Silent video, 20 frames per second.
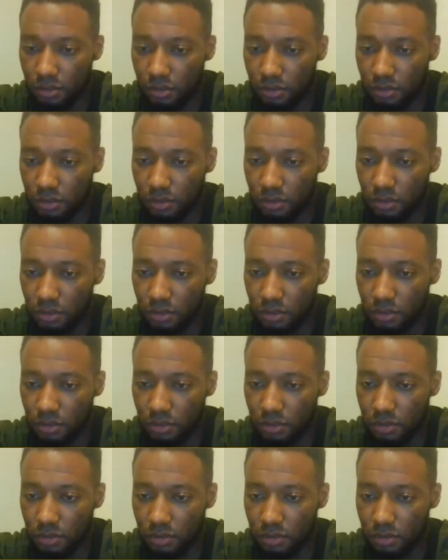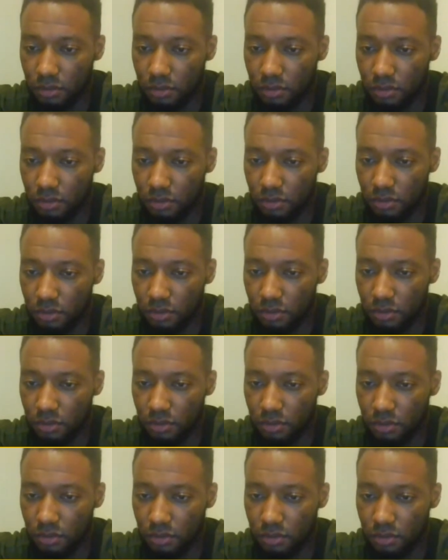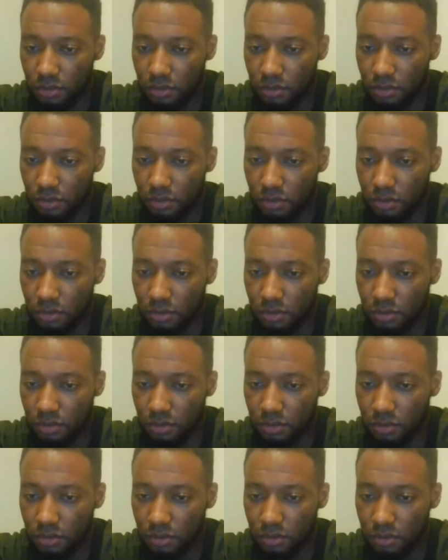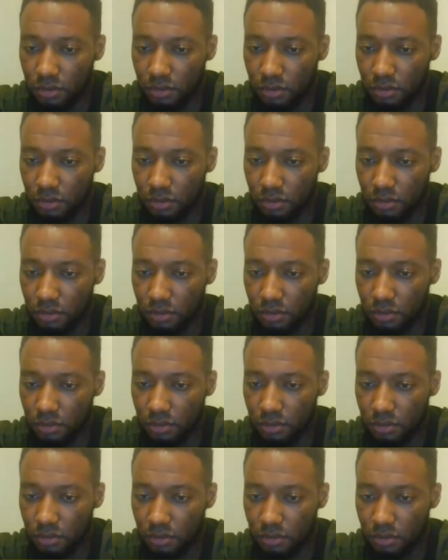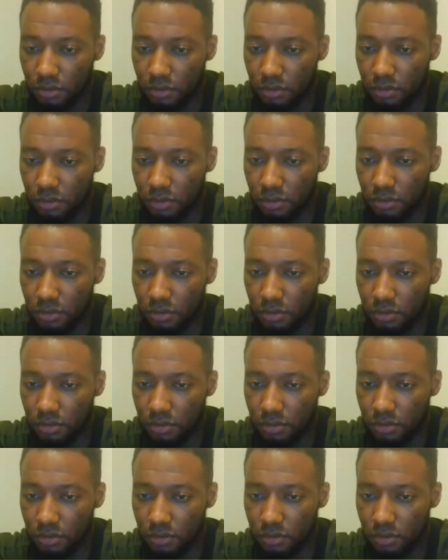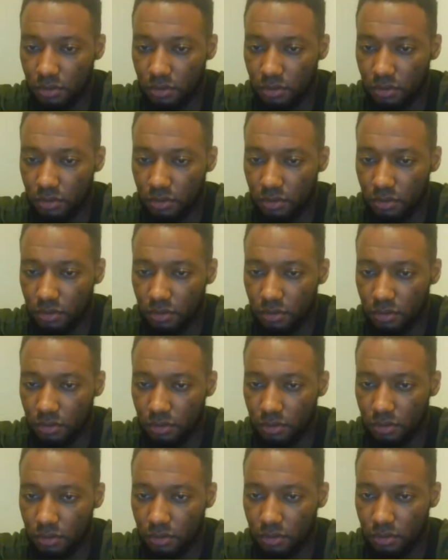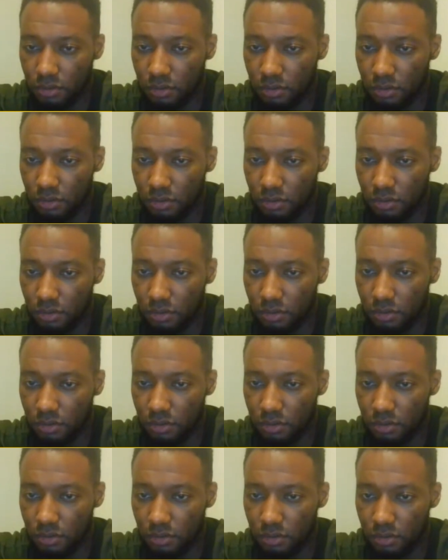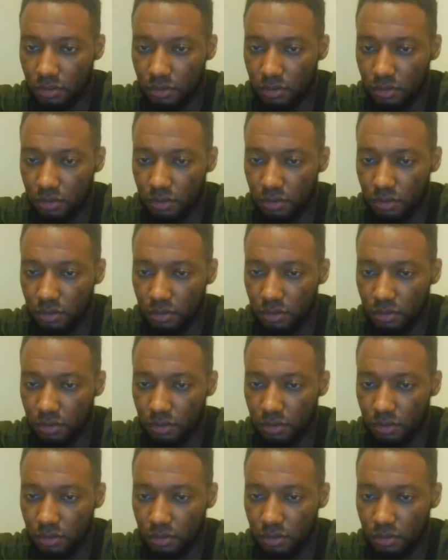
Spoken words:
No one is speaking in this clip.